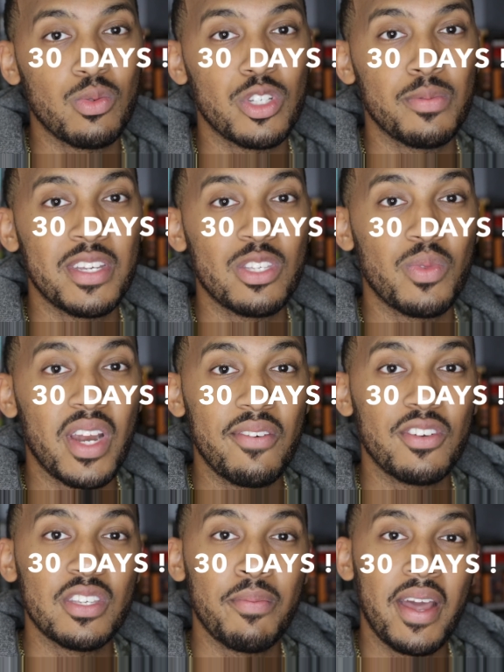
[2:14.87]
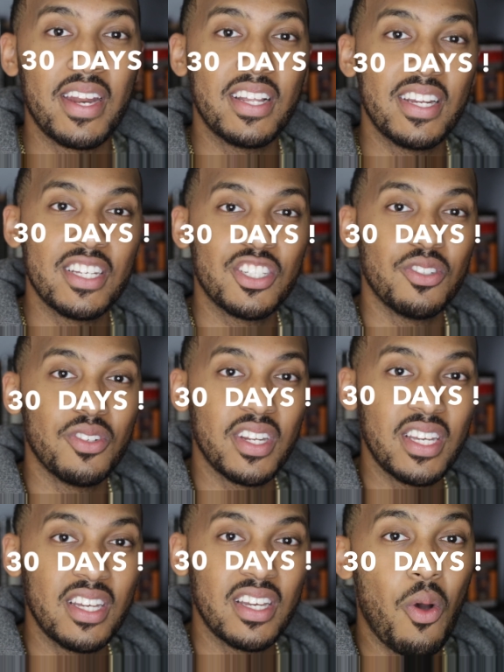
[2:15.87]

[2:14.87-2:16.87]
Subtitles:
which means whenever somebody clicks your link,